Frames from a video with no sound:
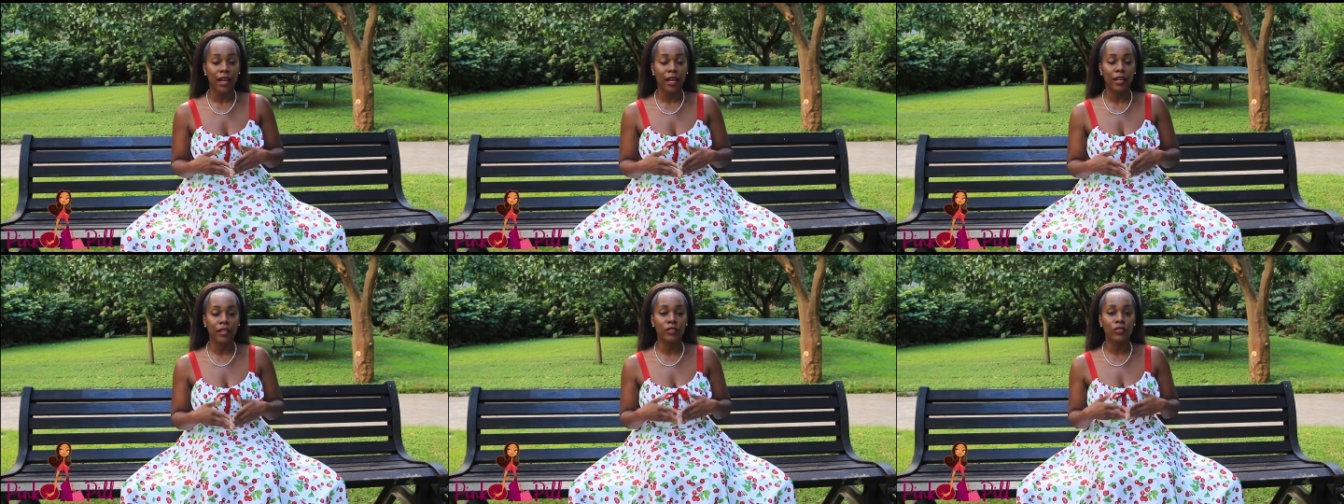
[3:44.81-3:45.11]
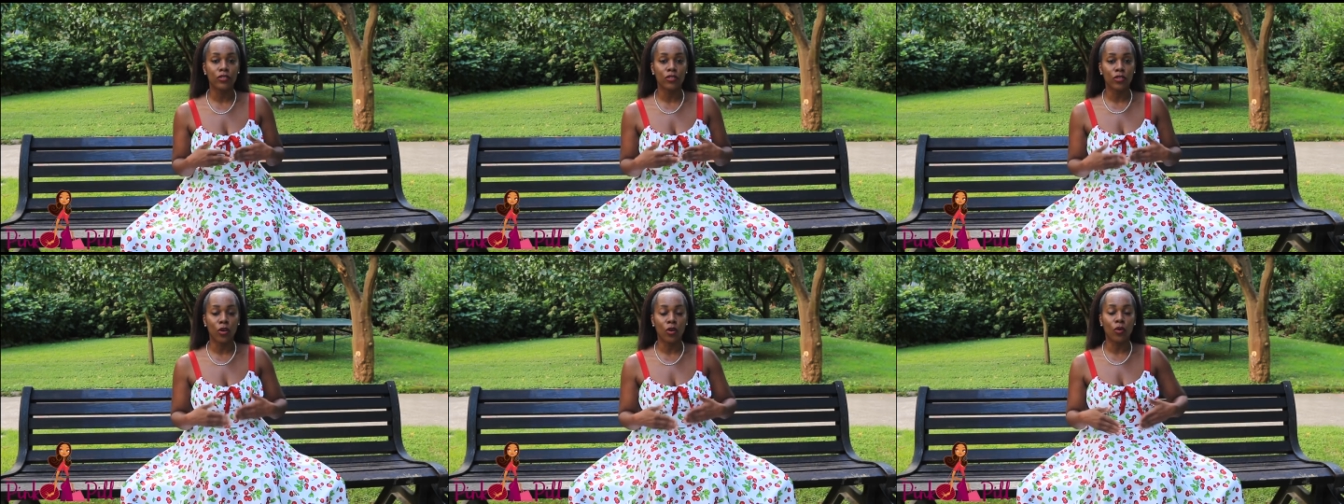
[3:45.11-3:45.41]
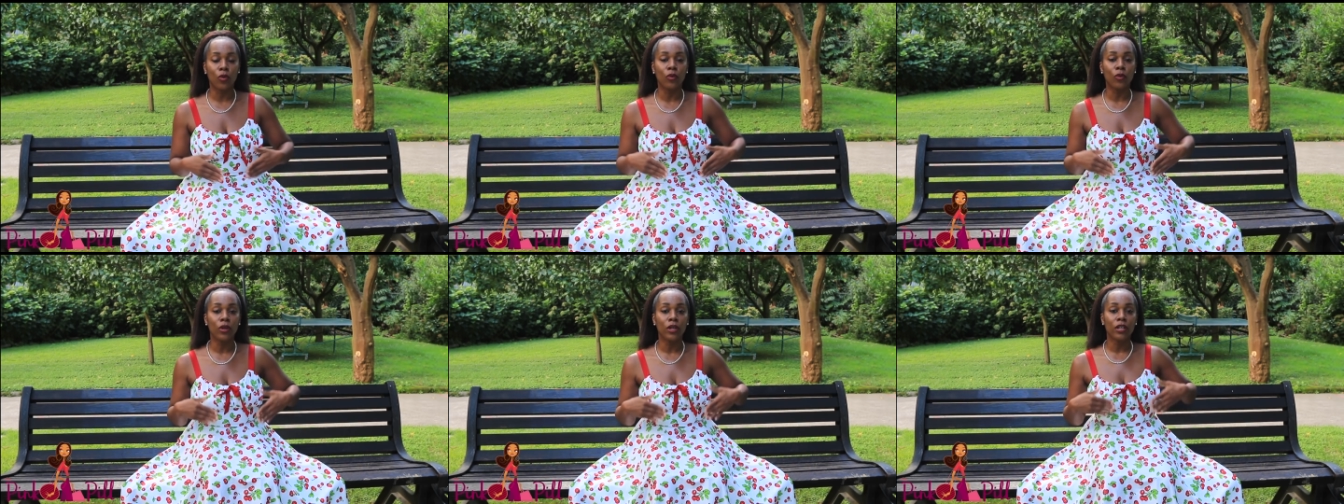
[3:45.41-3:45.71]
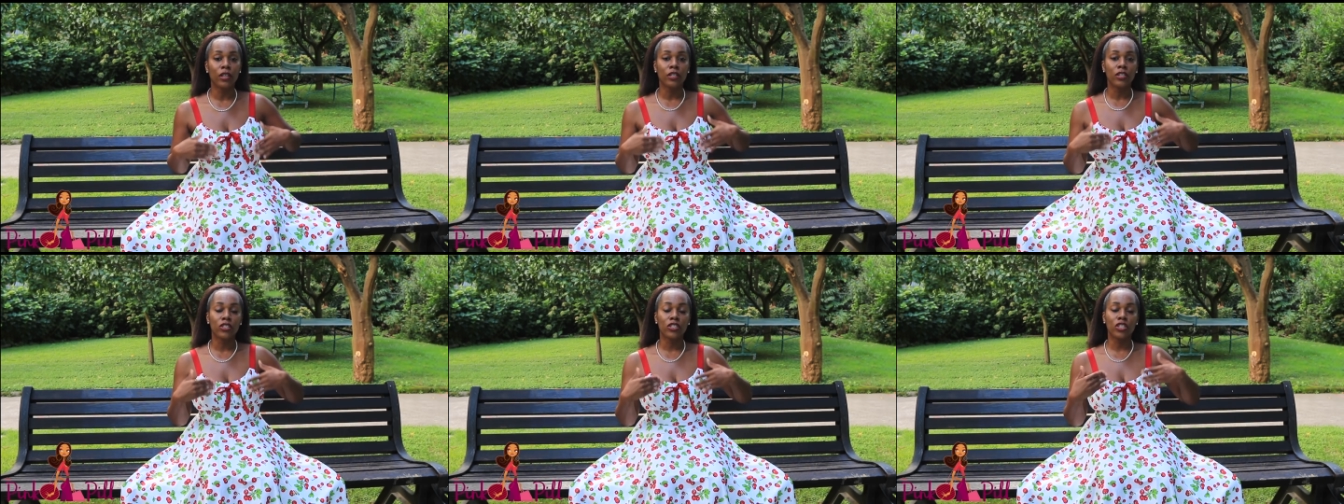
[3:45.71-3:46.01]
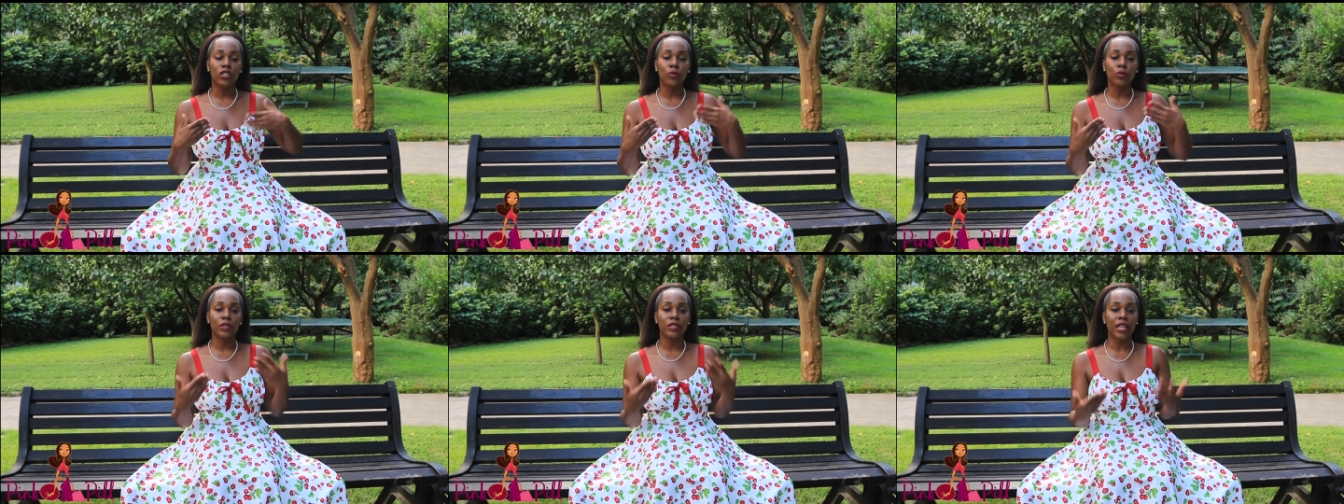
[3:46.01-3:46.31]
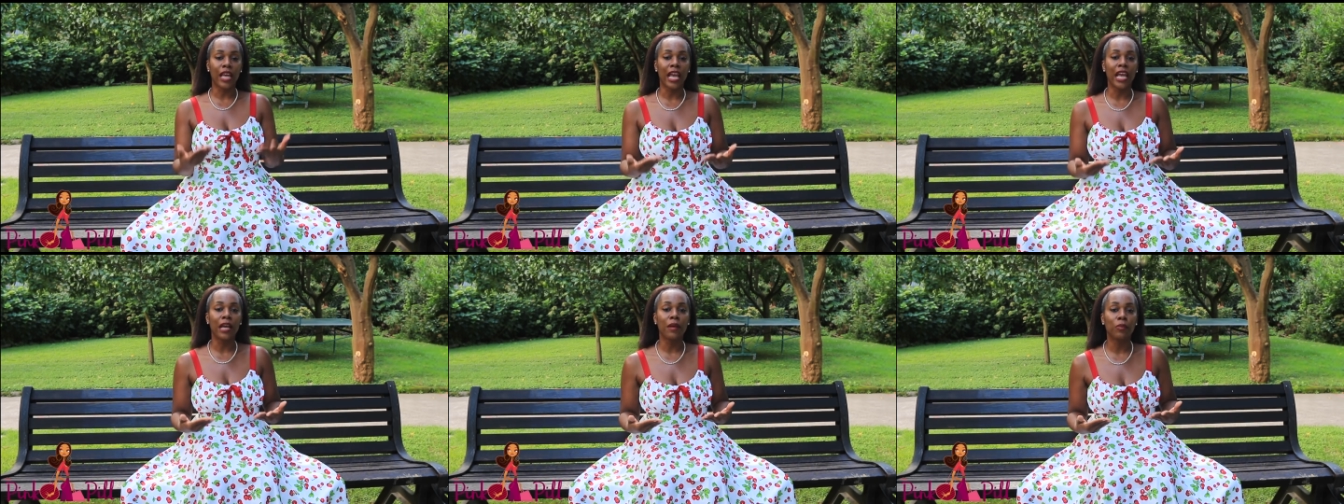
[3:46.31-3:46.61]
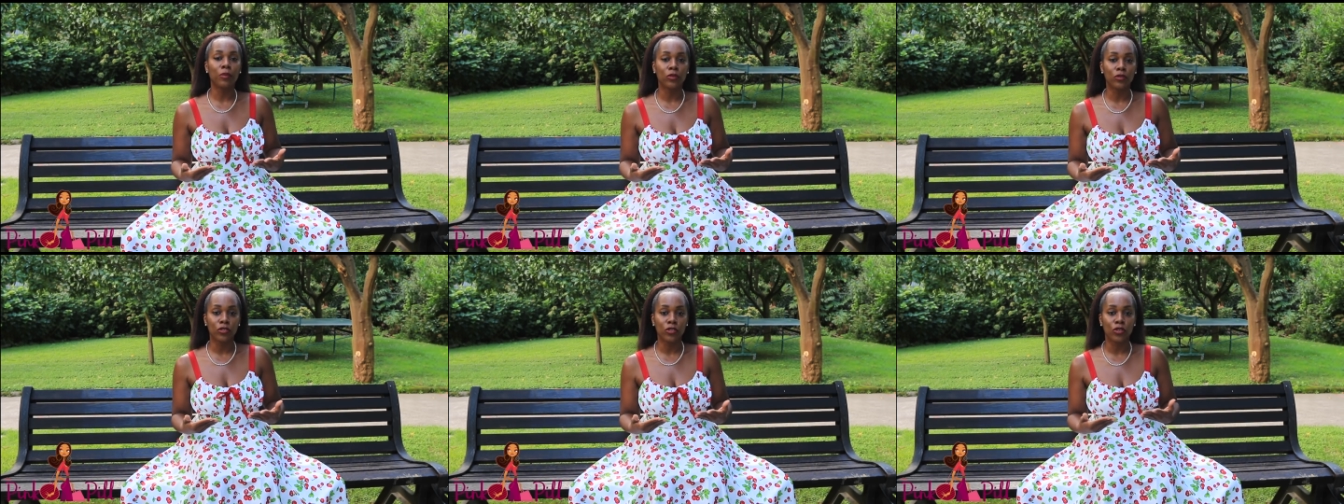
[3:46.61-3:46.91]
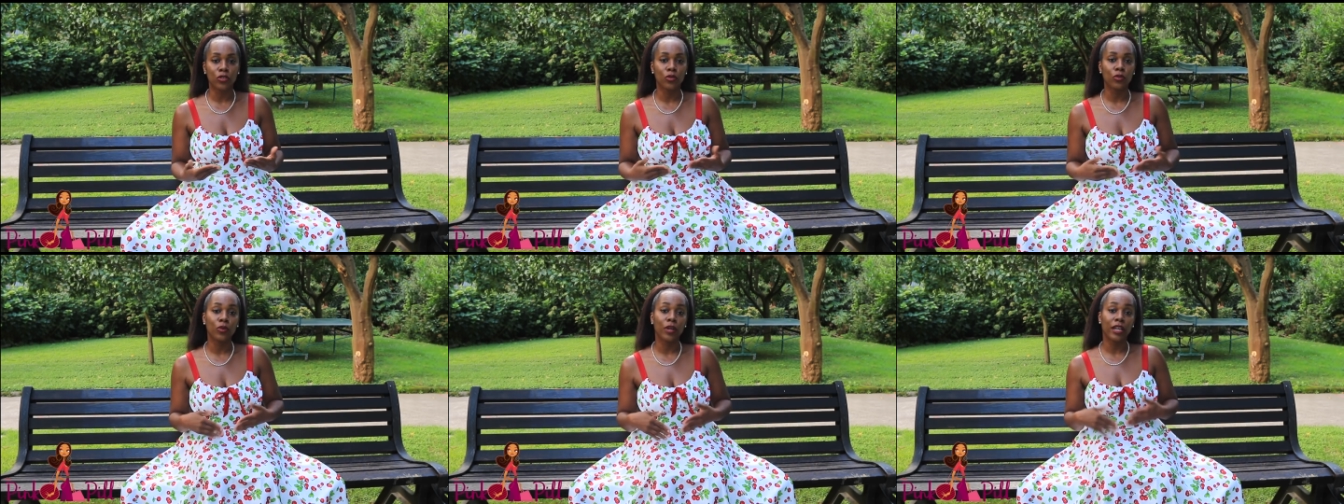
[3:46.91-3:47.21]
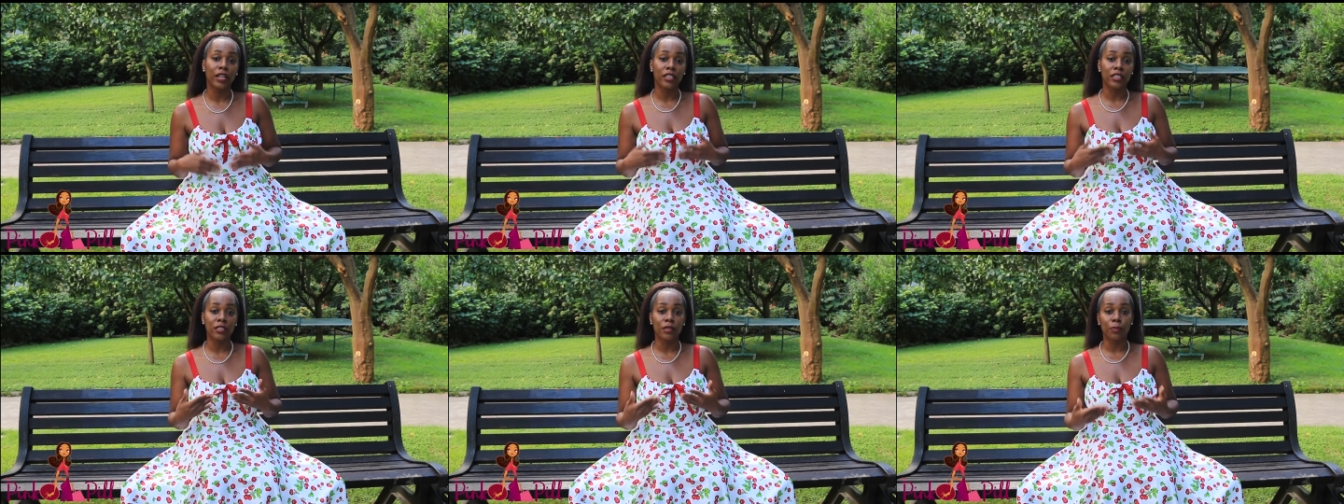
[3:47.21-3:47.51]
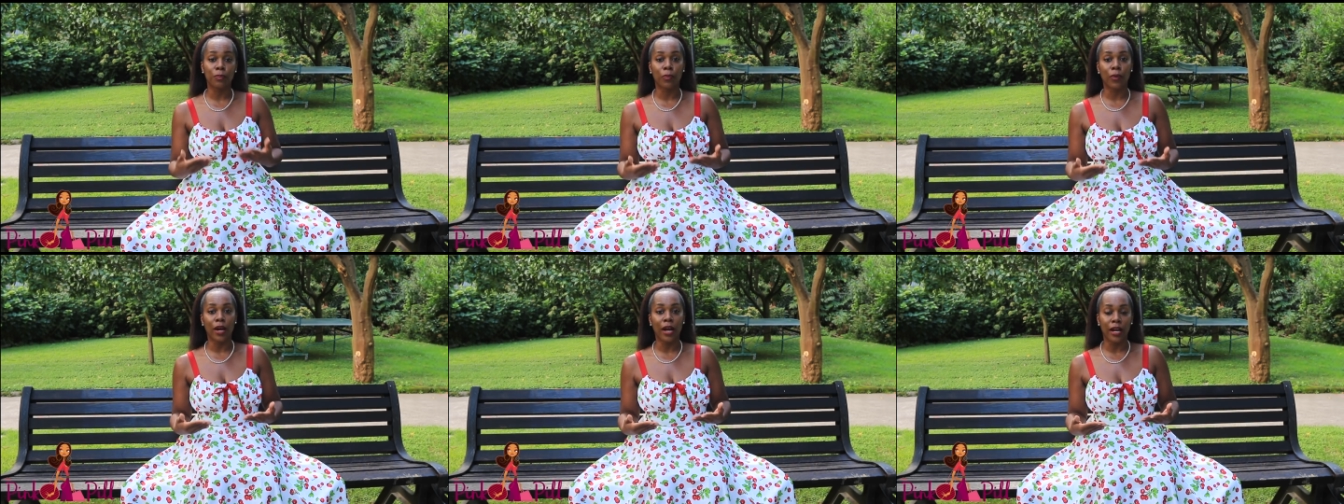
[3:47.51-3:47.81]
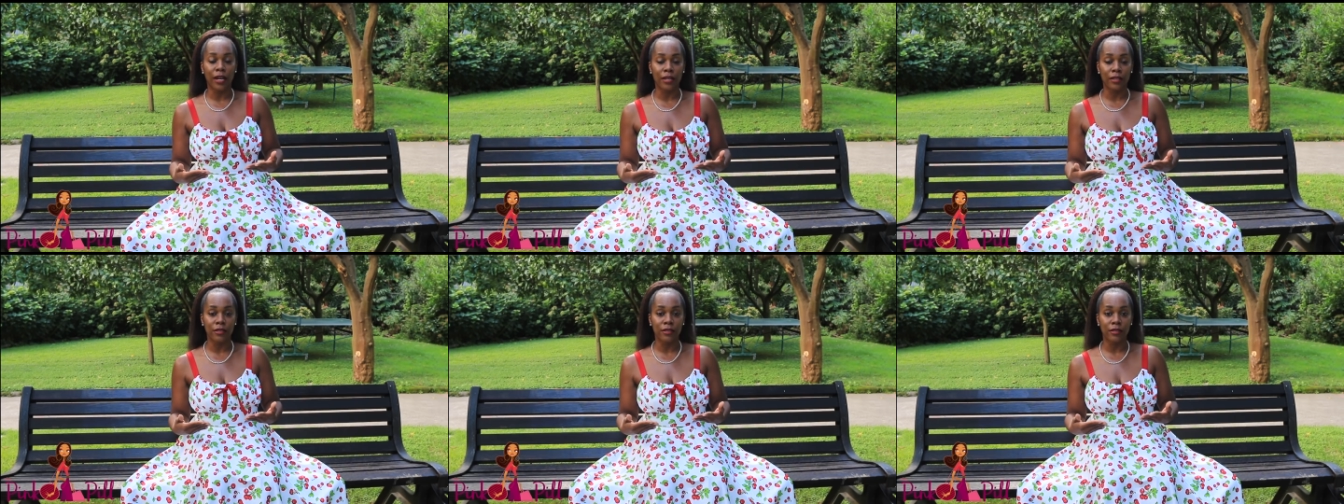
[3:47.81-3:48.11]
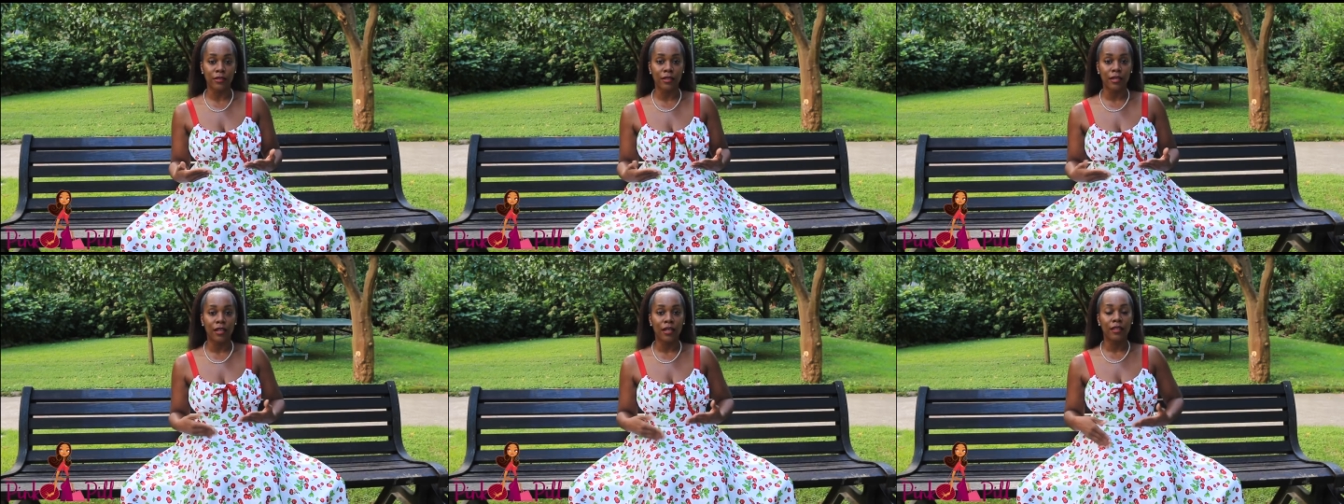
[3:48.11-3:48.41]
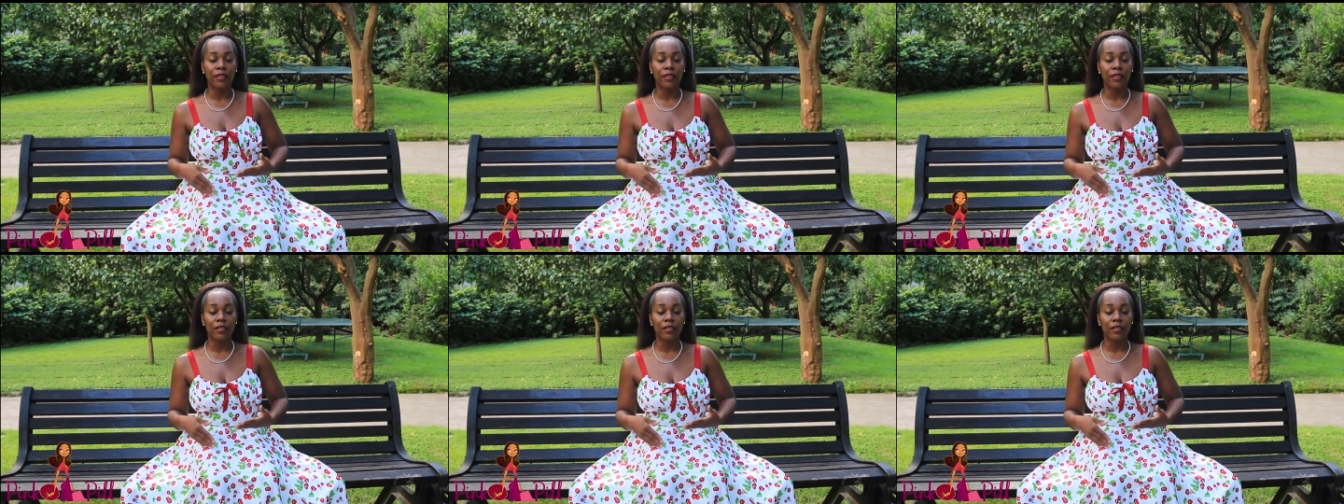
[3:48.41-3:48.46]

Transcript: And so she was able to express